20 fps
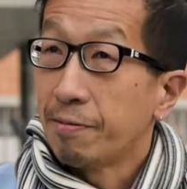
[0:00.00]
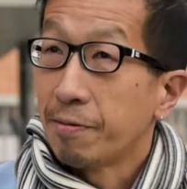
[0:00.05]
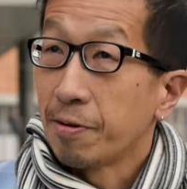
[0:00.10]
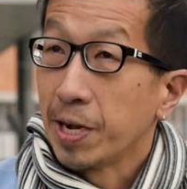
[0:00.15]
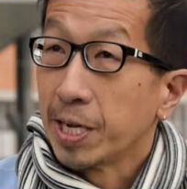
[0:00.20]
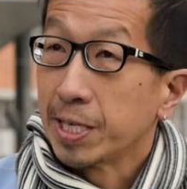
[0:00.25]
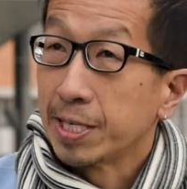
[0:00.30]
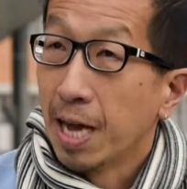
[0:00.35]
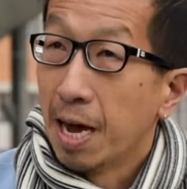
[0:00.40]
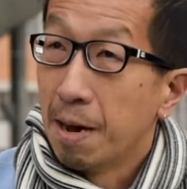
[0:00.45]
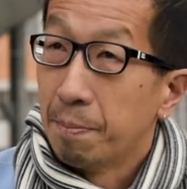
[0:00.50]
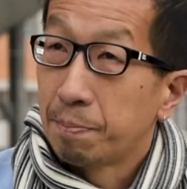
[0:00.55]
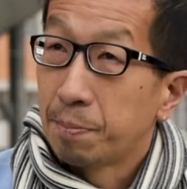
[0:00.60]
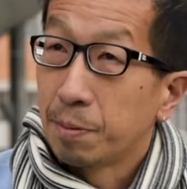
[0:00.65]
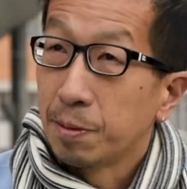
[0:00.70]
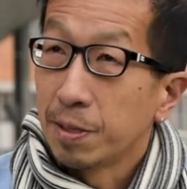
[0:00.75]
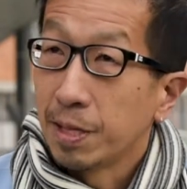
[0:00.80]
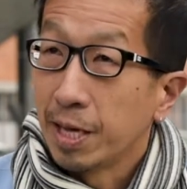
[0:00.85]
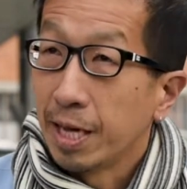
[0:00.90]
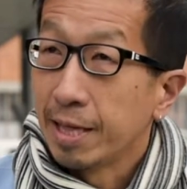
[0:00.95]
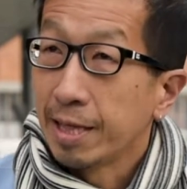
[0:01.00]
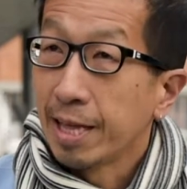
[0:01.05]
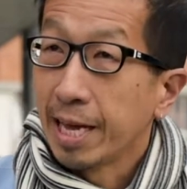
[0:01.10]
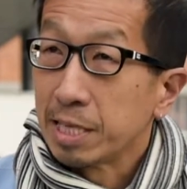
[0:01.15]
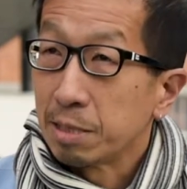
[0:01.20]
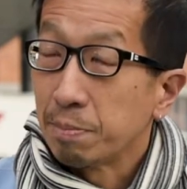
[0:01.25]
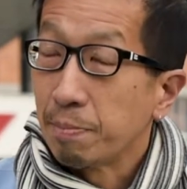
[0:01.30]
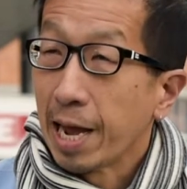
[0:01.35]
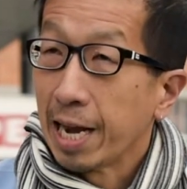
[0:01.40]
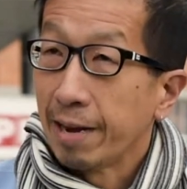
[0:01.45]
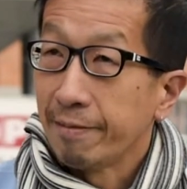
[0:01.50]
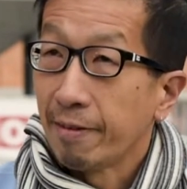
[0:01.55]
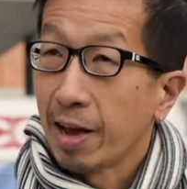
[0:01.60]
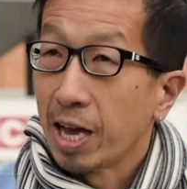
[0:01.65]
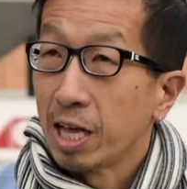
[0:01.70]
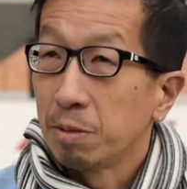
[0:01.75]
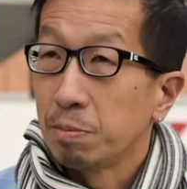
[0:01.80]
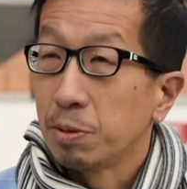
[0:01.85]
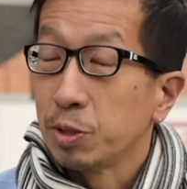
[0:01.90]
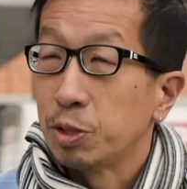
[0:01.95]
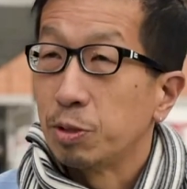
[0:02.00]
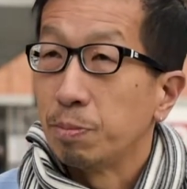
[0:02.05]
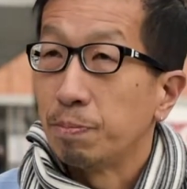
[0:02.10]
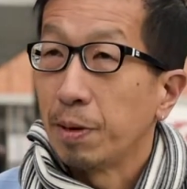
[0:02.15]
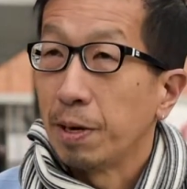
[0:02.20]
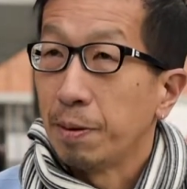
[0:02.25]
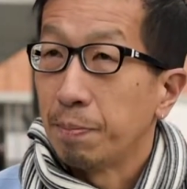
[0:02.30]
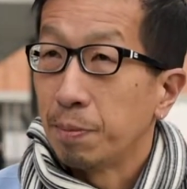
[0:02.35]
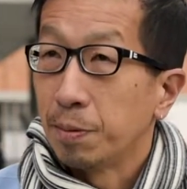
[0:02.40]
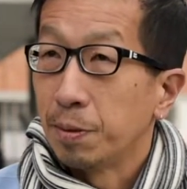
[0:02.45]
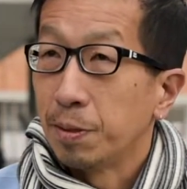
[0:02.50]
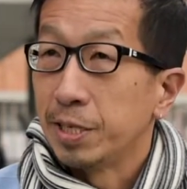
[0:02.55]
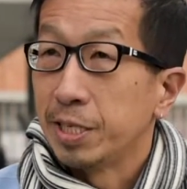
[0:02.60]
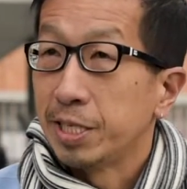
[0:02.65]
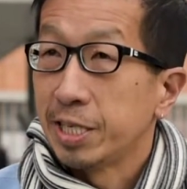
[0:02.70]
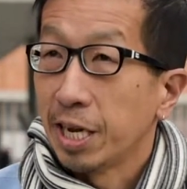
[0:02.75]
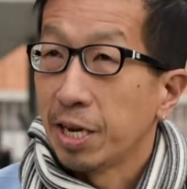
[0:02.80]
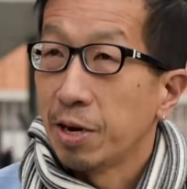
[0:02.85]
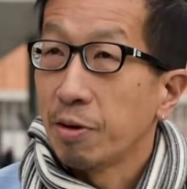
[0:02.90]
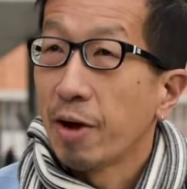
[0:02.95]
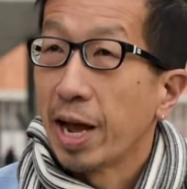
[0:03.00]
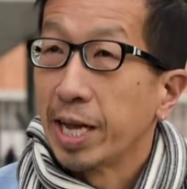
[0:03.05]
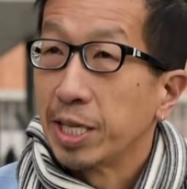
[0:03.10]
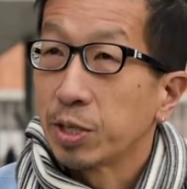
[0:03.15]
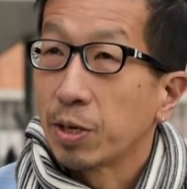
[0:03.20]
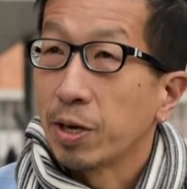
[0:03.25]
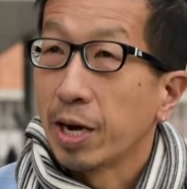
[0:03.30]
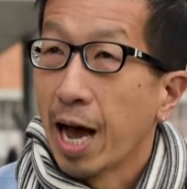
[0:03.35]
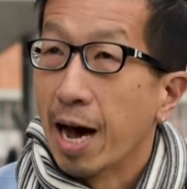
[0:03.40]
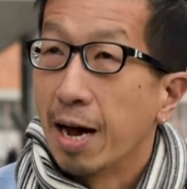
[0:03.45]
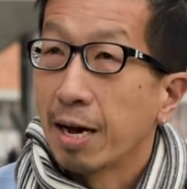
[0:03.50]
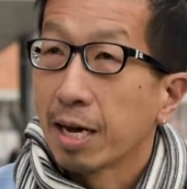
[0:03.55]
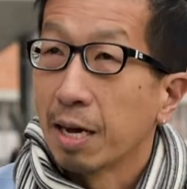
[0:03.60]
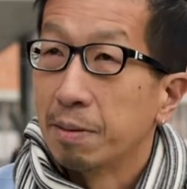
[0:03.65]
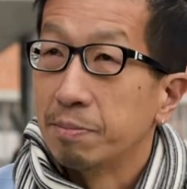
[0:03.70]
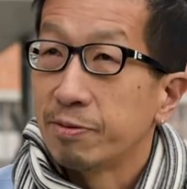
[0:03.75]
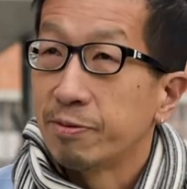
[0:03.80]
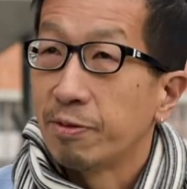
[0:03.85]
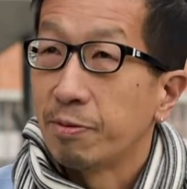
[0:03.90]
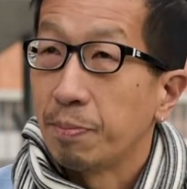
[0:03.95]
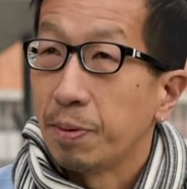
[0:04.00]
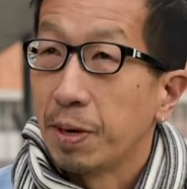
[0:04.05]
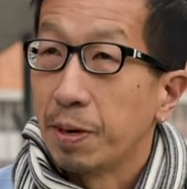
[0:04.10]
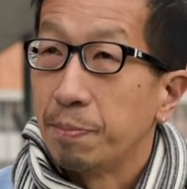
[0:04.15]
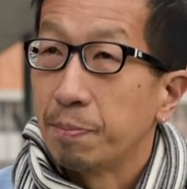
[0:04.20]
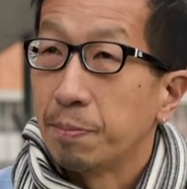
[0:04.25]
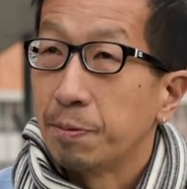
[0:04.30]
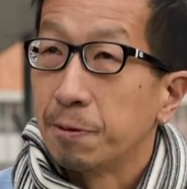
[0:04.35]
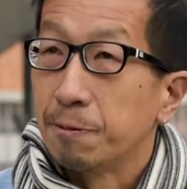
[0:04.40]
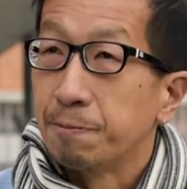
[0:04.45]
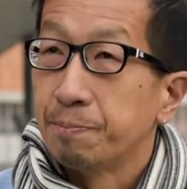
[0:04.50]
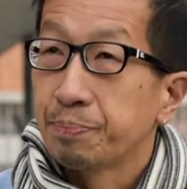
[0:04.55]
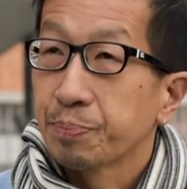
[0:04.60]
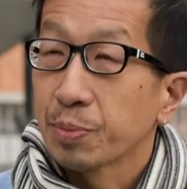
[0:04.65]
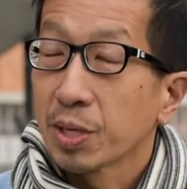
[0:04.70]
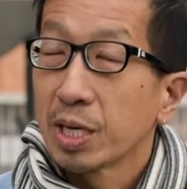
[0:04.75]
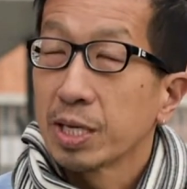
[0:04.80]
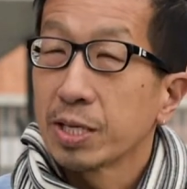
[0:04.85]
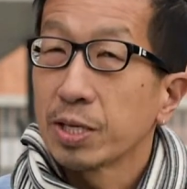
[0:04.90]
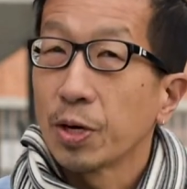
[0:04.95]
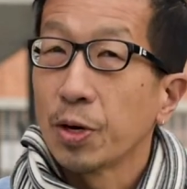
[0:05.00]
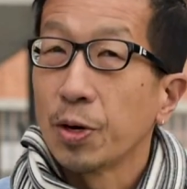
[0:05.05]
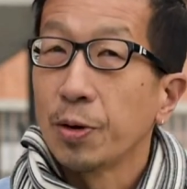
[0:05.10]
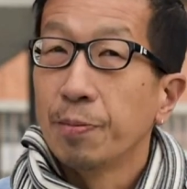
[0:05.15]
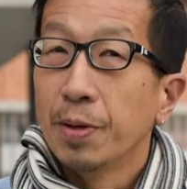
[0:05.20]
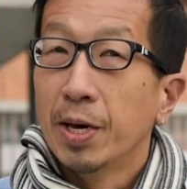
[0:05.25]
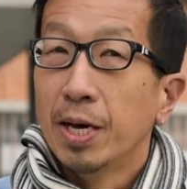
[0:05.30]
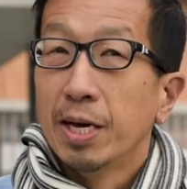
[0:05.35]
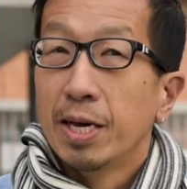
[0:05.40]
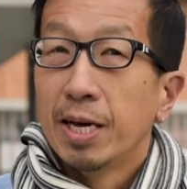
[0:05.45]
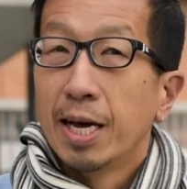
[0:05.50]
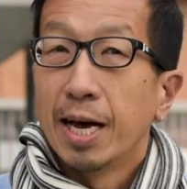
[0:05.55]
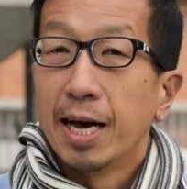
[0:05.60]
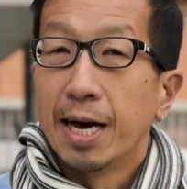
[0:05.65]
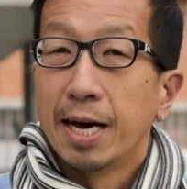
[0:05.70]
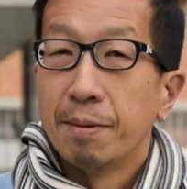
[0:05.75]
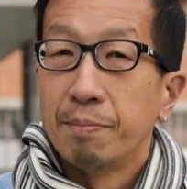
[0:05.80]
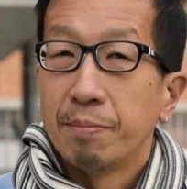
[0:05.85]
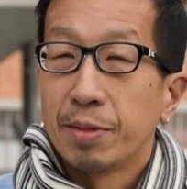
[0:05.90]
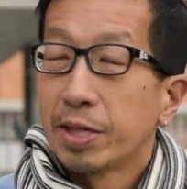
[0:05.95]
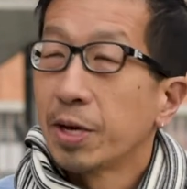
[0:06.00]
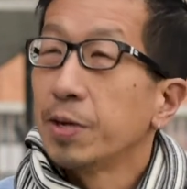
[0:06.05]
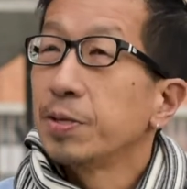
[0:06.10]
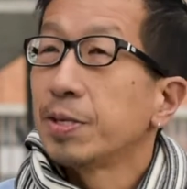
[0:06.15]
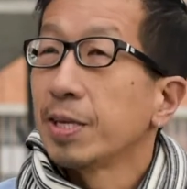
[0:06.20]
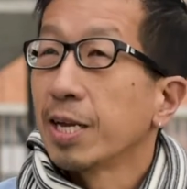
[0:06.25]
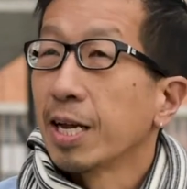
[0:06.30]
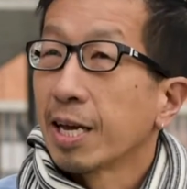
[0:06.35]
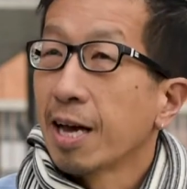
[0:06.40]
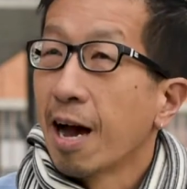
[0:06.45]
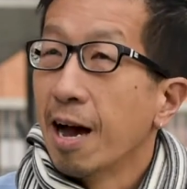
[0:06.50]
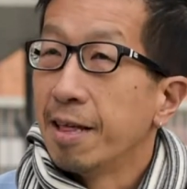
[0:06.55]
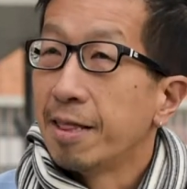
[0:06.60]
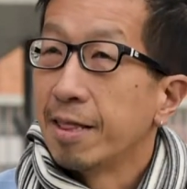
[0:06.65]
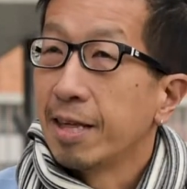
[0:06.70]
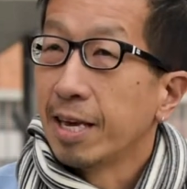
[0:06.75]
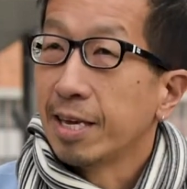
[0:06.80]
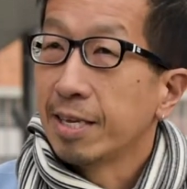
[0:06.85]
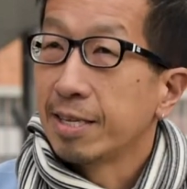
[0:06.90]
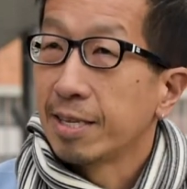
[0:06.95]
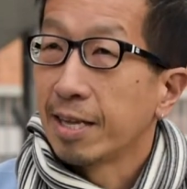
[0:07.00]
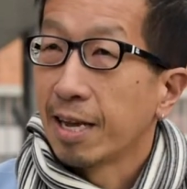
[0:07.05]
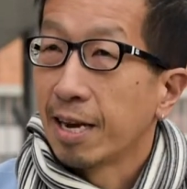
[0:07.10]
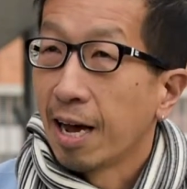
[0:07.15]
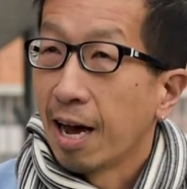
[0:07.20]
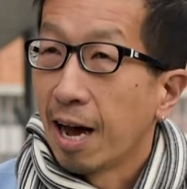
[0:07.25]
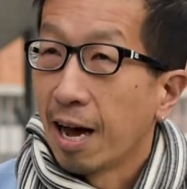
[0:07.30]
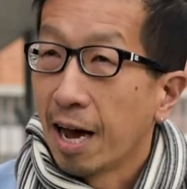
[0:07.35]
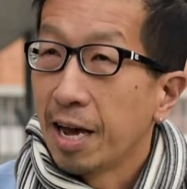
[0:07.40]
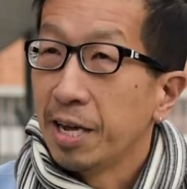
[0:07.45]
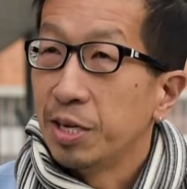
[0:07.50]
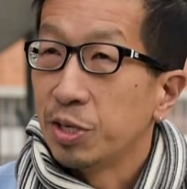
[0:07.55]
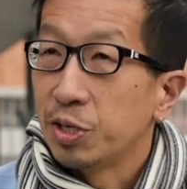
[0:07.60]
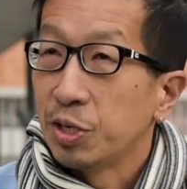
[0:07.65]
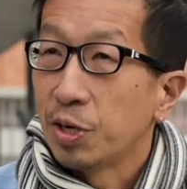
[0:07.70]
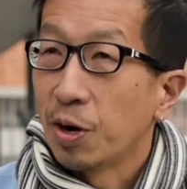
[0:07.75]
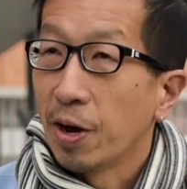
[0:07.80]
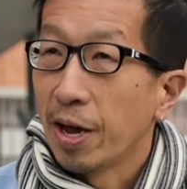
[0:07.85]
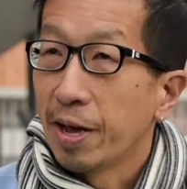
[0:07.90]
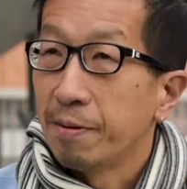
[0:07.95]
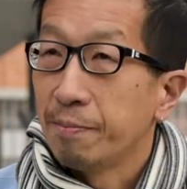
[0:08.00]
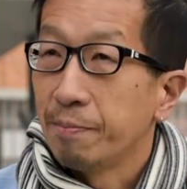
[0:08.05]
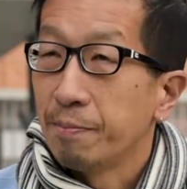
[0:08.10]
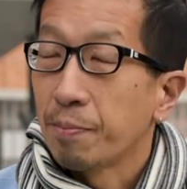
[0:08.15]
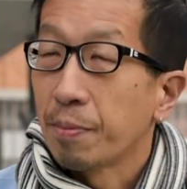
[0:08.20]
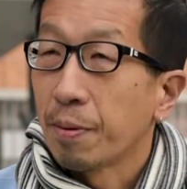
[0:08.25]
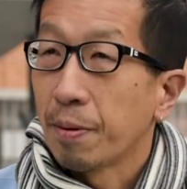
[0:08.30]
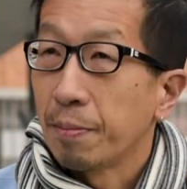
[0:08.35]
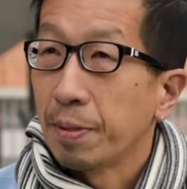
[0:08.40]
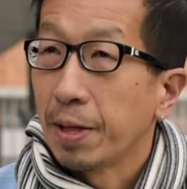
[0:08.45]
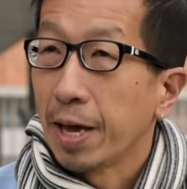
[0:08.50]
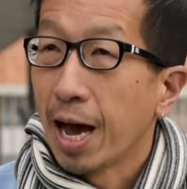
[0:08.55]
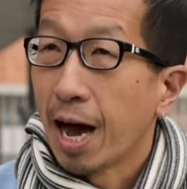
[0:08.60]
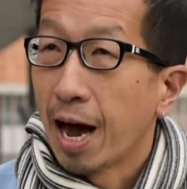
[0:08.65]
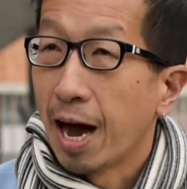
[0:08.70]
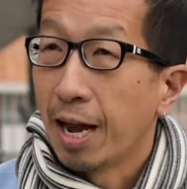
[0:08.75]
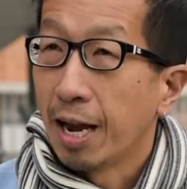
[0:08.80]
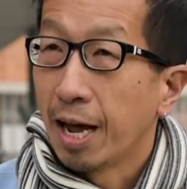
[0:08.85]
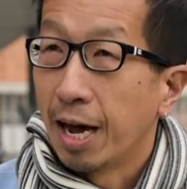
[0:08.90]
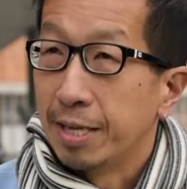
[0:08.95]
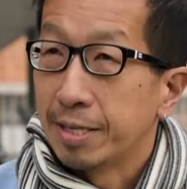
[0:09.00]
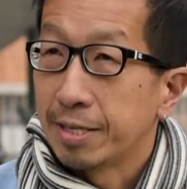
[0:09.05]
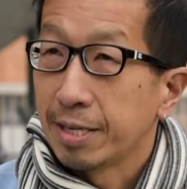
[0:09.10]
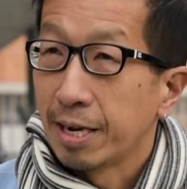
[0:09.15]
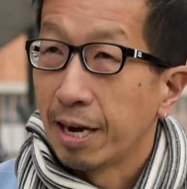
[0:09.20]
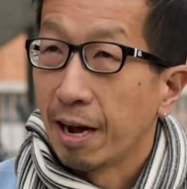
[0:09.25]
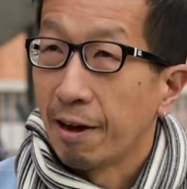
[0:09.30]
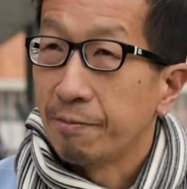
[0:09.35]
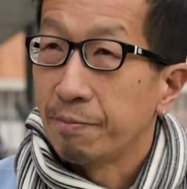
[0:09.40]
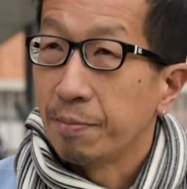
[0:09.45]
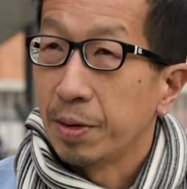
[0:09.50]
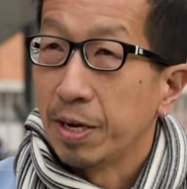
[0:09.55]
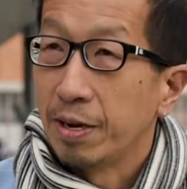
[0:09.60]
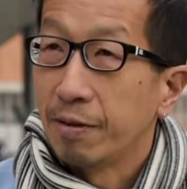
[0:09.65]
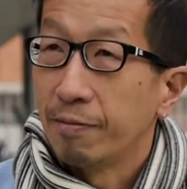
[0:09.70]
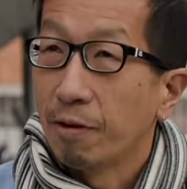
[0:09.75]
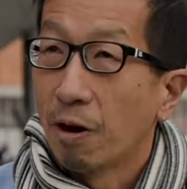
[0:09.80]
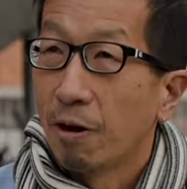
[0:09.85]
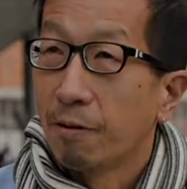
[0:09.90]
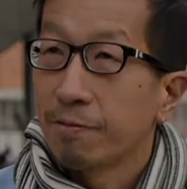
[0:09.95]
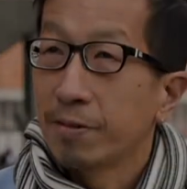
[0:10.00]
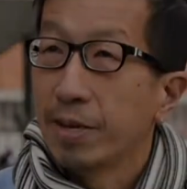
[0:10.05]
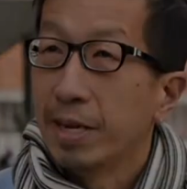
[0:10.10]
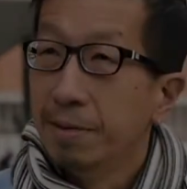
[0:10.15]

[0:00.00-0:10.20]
for example, and that's made available to people. It generates good outcomes for people. So those are the kind of things that I enjoy and probably highlights that I've been involved